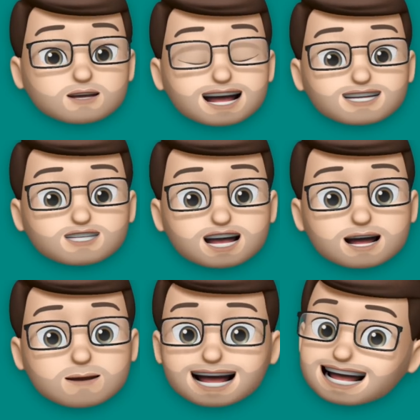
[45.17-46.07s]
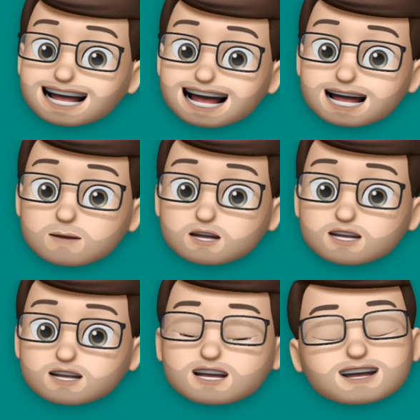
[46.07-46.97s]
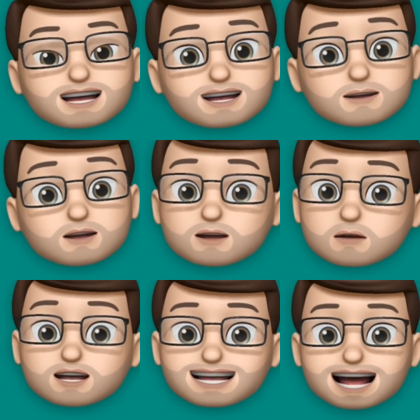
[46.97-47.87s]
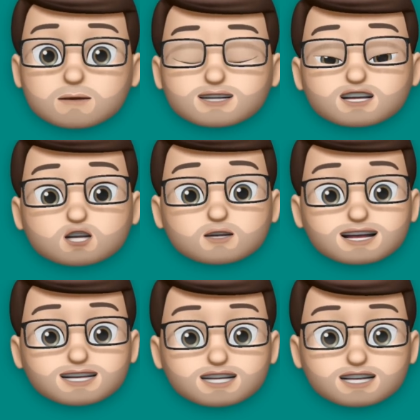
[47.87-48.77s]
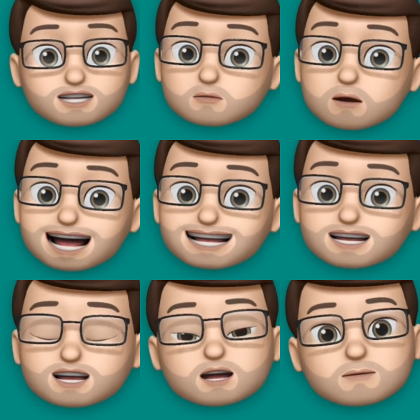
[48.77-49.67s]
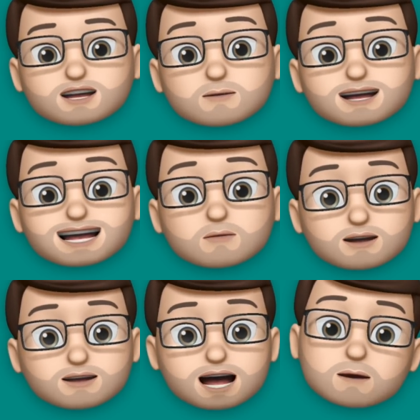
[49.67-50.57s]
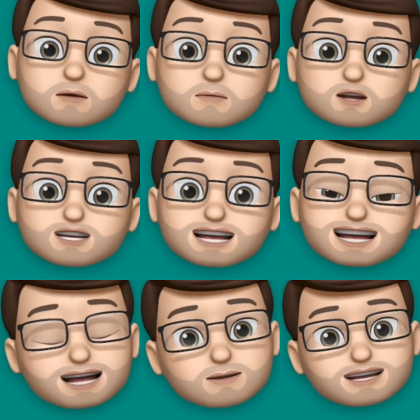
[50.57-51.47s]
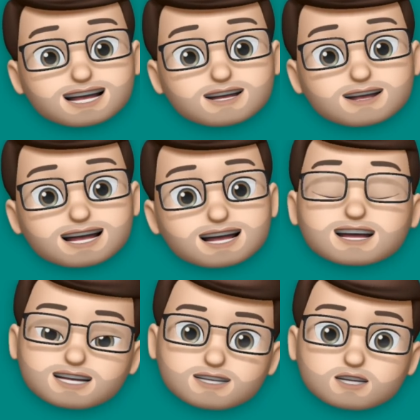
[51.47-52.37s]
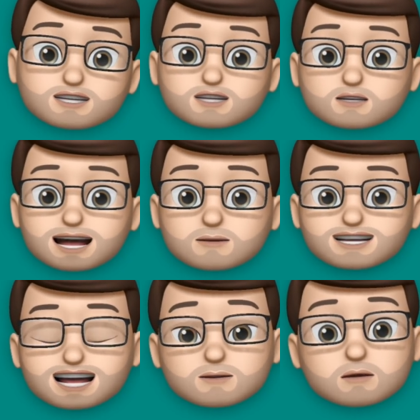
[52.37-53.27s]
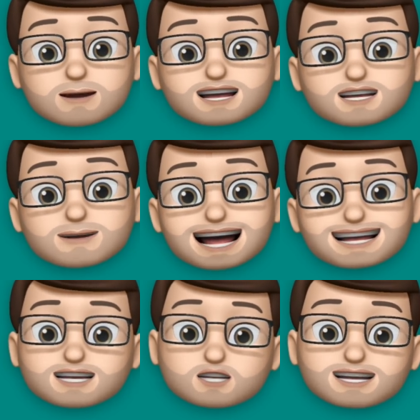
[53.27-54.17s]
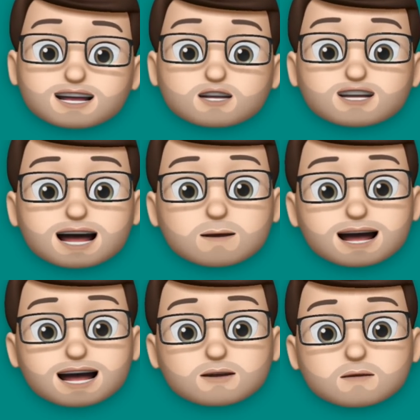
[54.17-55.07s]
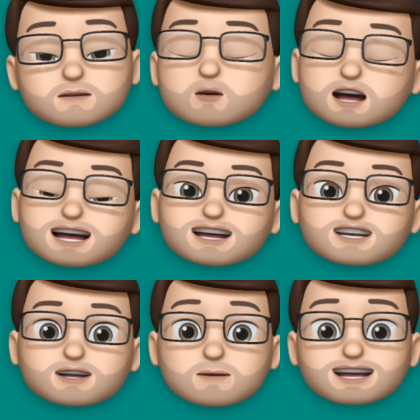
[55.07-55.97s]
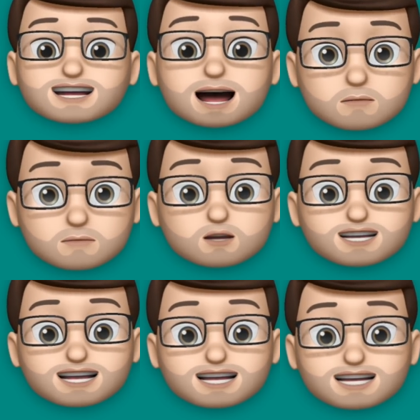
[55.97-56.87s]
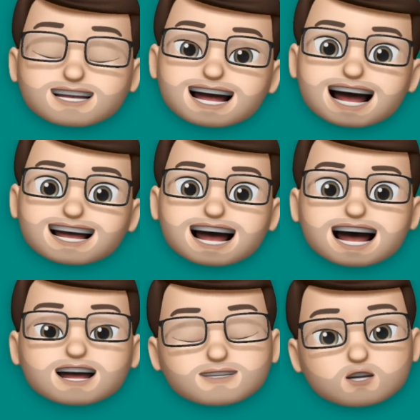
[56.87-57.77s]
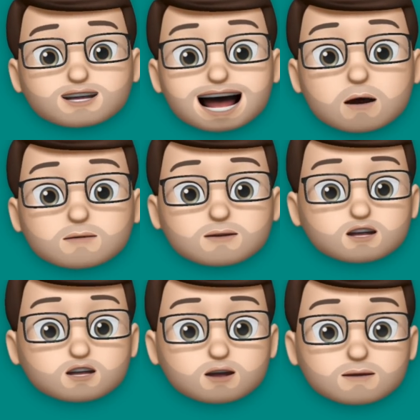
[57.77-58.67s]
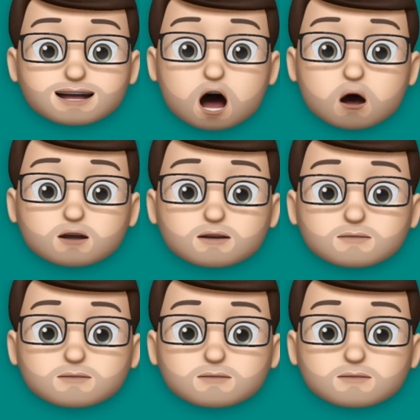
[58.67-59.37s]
that has SharePlay enabled. Now third-party apps can utilize this as well, but to begin with, Apple Music, Apple TV, those sort of apps are going to be your best bet to try out SharePlay. Let's jump into Apple Music. And here I've got an album I'm enjoying by Hone.